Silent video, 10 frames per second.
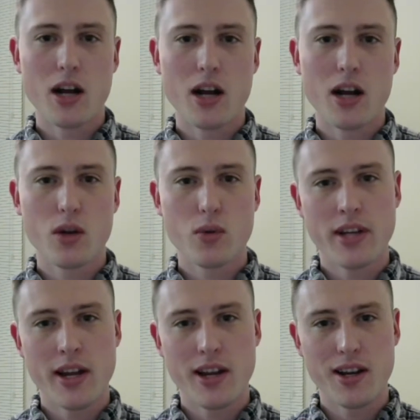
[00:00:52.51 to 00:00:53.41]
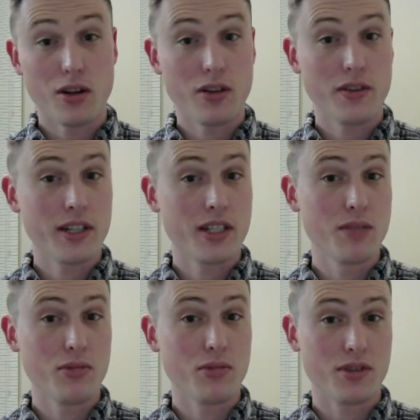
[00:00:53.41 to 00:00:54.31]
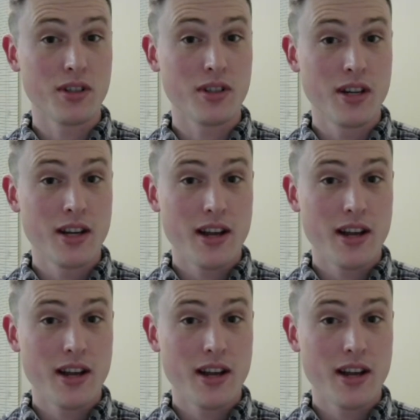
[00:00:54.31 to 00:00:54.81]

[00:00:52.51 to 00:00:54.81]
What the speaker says: How do we take all of these symbols